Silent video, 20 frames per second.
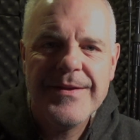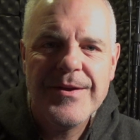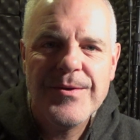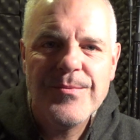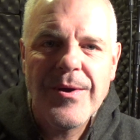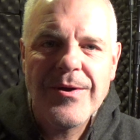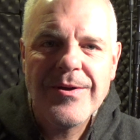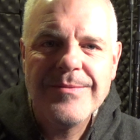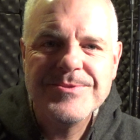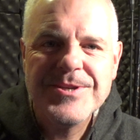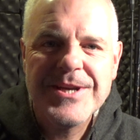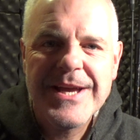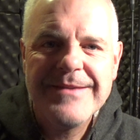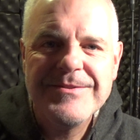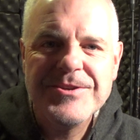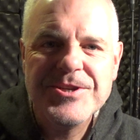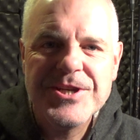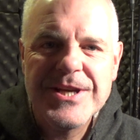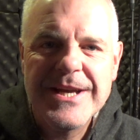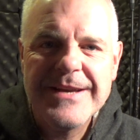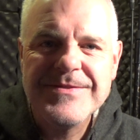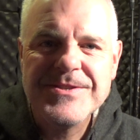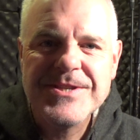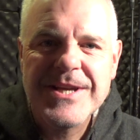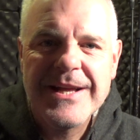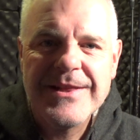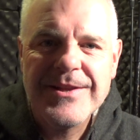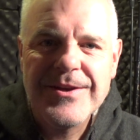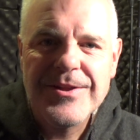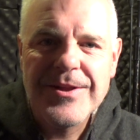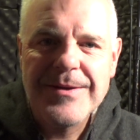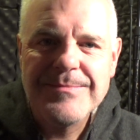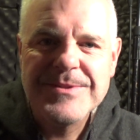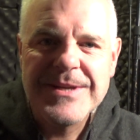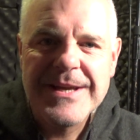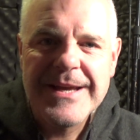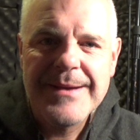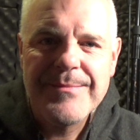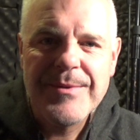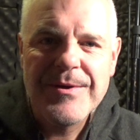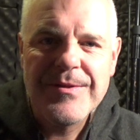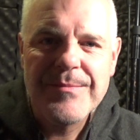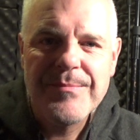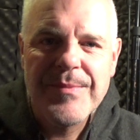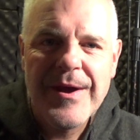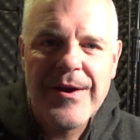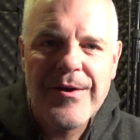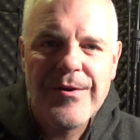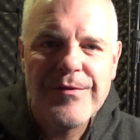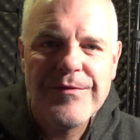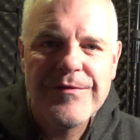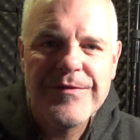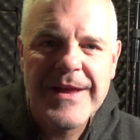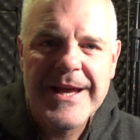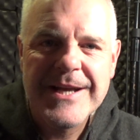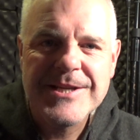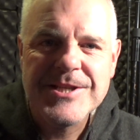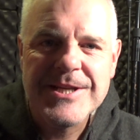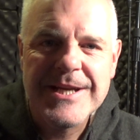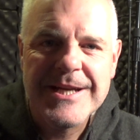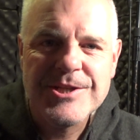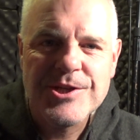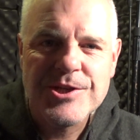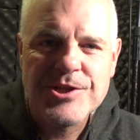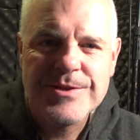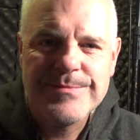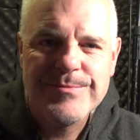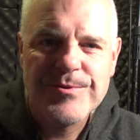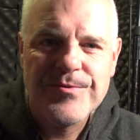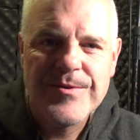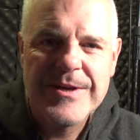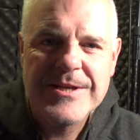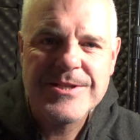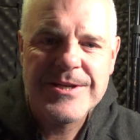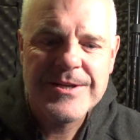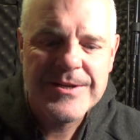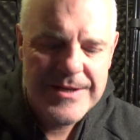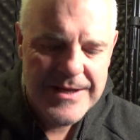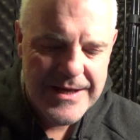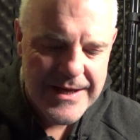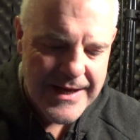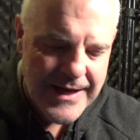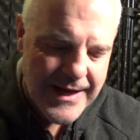there, welcome to Kevy Shaves. A little update about the Pearl Flexi adjustable razor.